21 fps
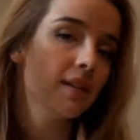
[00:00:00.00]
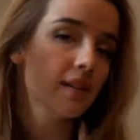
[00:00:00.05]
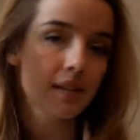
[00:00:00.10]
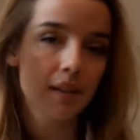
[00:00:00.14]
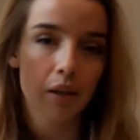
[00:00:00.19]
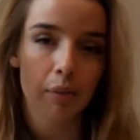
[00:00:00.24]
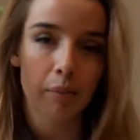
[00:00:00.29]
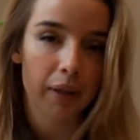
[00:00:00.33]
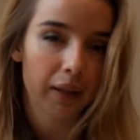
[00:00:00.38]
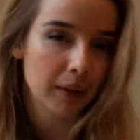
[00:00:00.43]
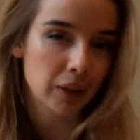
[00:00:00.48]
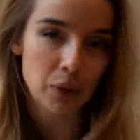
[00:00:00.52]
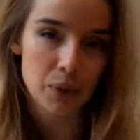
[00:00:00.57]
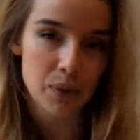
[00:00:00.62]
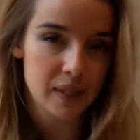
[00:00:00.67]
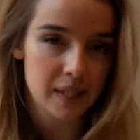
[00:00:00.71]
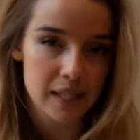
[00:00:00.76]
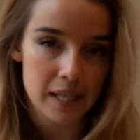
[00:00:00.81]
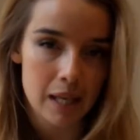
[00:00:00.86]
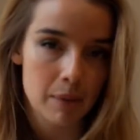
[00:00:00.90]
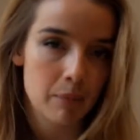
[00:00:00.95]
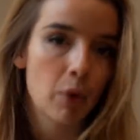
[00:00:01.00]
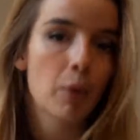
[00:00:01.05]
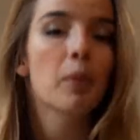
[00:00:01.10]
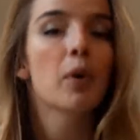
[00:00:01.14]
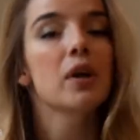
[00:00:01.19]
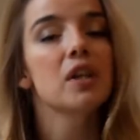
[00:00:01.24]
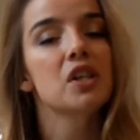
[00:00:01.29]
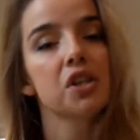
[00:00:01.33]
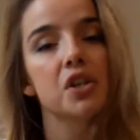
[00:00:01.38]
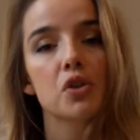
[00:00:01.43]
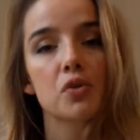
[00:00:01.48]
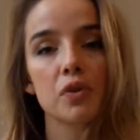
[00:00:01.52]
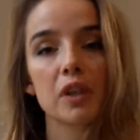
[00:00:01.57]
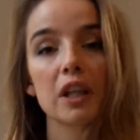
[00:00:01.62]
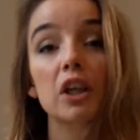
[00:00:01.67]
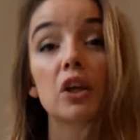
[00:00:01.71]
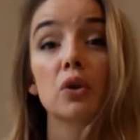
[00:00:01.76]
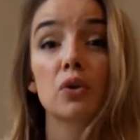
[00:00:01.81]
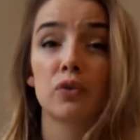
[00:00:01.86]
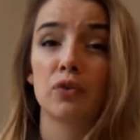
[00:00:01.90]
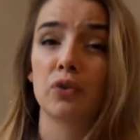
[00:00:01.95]
it's going to make you slimmer, but it's just really
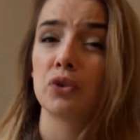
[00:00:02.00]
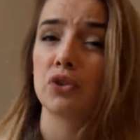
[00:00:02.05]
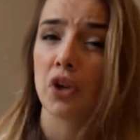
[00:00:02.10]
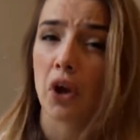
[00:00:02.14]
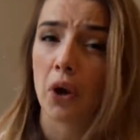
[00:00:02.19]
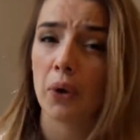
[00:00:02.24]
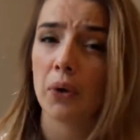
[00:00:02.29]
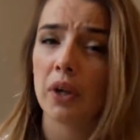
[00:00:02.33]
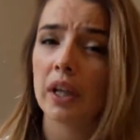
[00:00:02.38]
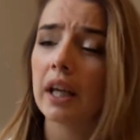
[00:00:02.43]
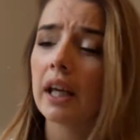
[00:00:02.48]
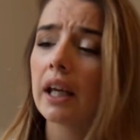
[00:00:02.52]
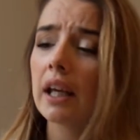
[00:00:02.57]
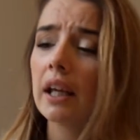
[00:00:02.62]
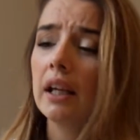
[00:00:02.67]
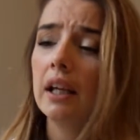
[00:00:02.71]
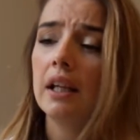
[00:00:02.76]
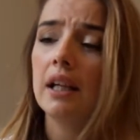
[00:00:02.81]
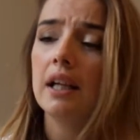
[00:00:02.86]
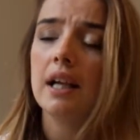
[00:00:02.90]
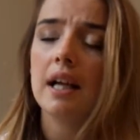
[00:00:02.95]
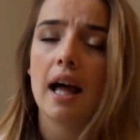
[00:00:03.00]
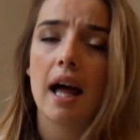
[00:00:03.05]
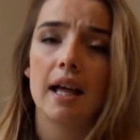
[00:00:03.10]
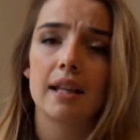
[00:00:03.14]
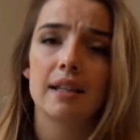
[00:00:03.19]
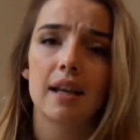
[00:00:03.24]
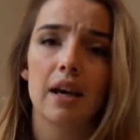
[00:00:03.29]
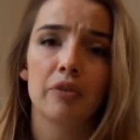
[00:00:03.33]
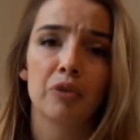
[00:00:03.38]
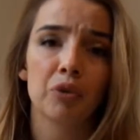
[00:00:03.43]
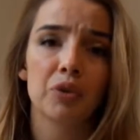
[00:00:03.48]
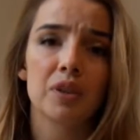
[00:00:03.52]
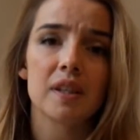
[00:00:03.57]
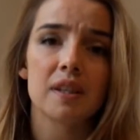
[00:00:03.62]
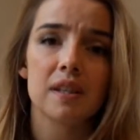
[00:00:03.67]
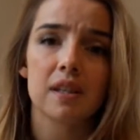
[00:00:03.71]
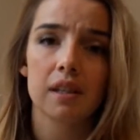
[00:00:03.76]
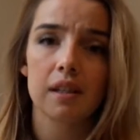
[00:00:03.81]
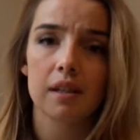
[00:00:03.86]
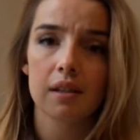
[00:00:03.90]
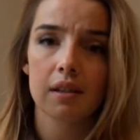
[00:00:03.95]
good for toning. And I've only
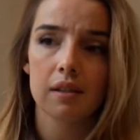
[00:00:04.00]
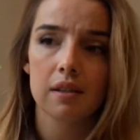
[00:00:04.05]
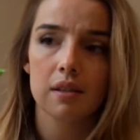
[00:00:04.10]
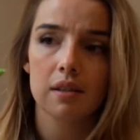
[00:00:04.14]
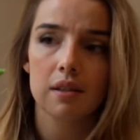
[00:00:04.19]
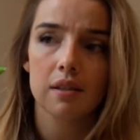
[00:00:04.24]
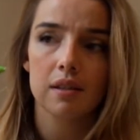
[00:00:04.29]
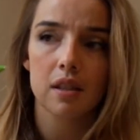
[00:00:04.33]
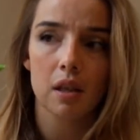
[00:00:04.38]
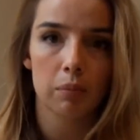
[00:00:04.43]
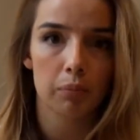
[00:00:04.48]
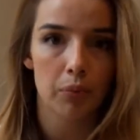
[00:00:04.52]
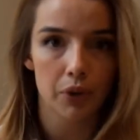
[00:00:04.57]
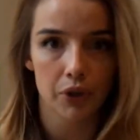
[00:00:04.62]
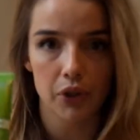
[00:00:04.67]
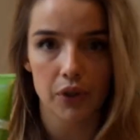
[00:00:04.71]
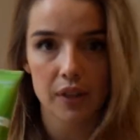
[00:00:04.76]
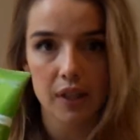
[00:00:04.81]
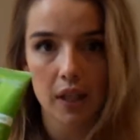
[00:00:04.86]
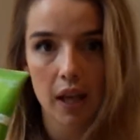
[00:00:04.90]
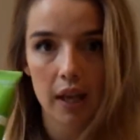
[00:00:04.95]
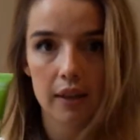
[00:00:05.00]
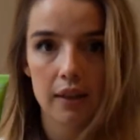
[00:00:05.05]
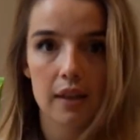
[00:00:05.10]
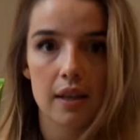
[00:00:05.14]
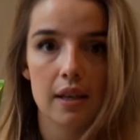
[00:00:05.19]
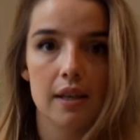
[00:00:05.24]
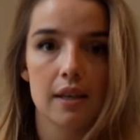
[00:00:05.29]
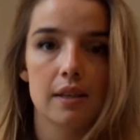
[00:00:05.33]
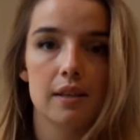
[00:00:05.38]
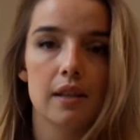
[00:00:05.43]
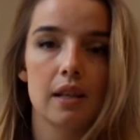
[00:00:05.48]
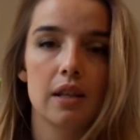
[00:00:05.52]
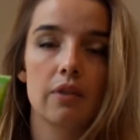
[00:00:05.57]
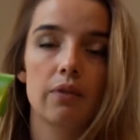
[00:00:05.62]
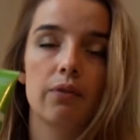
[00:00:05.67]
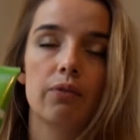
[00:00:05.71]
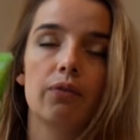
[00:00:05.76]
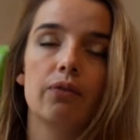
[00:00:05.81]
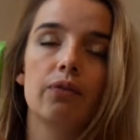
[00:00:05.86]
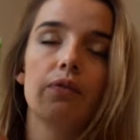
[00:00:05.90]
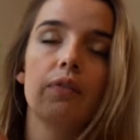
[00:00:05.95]
seen some products like this in
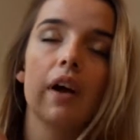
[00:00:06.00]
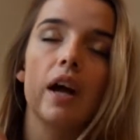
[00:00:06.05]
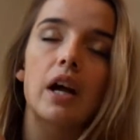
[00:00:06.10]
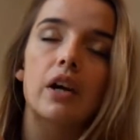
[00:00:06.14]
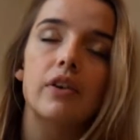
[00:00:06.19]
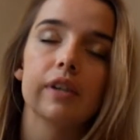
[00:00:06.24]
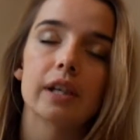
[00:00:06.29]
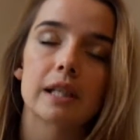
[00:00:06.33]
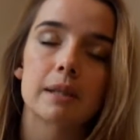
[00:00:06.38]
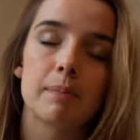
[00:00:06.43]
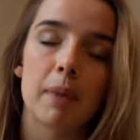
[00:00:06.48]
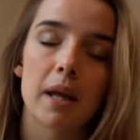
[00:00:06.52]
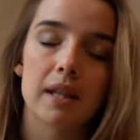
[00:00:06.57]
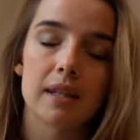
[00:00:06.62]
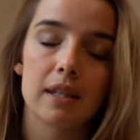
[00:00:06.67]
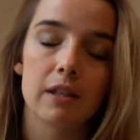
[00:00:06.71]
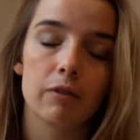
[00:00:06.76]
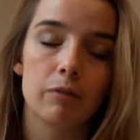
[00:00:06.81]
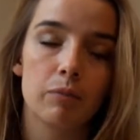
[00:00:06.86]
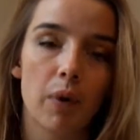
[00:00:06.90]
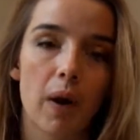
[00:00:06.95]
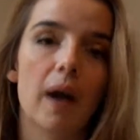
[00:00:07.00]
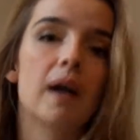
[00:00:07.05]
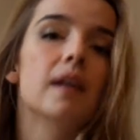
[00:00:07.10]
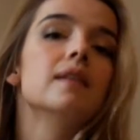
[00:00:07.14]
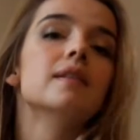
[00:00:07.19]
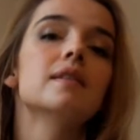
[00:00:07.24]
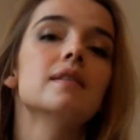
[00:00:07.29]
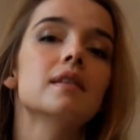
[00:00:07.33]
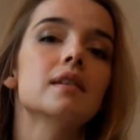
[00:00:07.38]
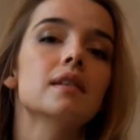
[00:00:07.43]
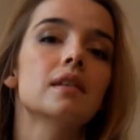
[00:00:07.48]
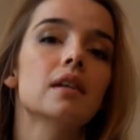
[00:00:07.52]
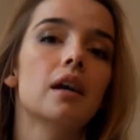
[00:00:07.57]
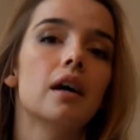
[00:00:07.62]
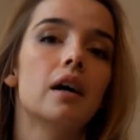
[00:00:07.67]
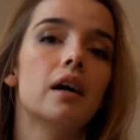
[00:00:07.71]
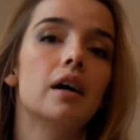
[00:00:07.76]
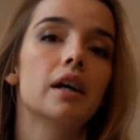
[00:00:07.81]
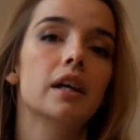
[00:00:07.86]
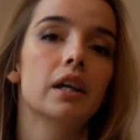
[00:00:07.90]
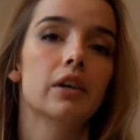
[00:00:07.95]
very expensive brands
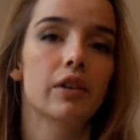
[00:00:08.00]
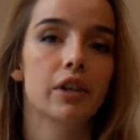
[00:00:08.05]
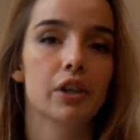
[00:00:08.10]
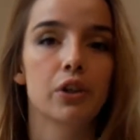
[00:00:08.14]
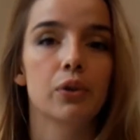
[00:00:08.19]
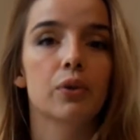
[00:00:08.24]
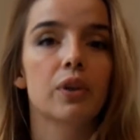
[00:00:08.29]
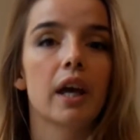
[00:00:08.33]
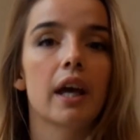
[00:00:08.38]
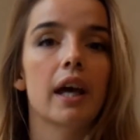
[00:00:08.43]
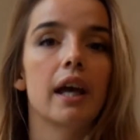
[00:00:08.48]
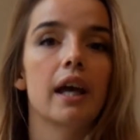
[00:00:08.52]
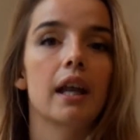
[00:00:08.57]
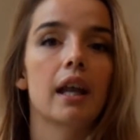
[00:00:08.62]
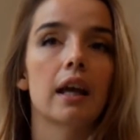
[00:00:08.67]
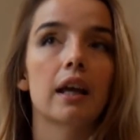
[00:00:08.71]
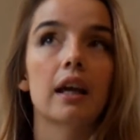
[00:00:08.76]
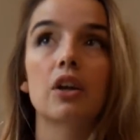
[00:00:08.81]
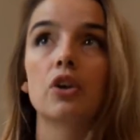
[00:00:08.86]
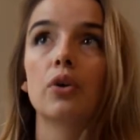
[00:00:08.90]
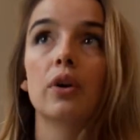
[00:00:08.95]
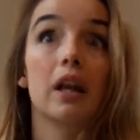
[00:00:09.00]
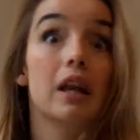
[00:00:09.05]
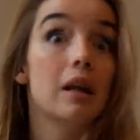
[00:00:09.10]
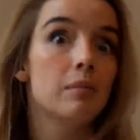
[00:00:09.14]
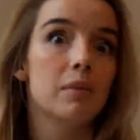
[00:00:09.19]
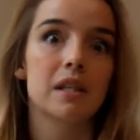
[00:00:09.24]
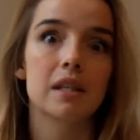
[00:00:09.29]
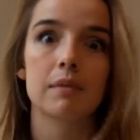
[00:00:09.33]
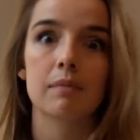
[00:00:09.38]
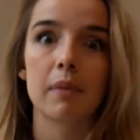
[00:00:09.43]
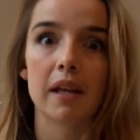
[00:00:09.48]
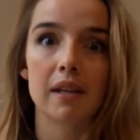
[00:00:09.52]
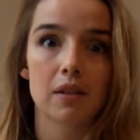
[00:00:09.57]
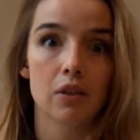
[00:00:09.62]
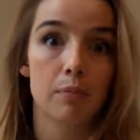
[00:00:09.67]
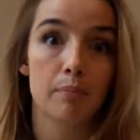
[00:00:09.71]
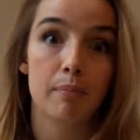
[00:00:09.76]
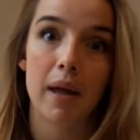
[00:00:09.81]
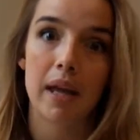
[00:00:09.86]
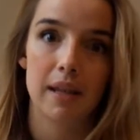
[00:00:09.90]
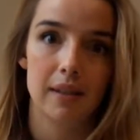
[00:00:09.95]
here in UK. Like, I know Elemis makes
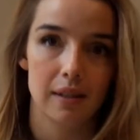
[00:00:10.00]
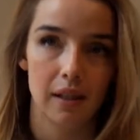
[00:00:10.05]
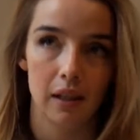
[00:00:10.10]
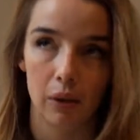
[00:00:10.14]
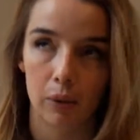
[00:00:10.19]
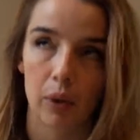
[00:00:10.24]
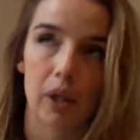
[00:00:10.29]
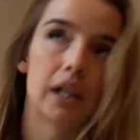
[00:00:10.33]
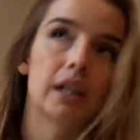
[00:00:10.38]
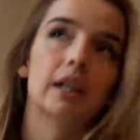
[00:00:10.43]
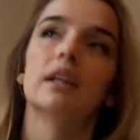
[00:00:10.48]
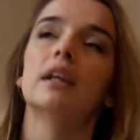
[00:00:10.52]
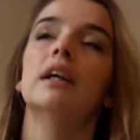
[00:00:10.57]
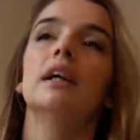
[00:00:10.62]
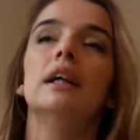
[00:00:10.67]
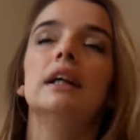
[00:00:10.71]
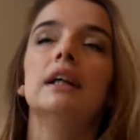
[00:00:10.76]
an amazing one,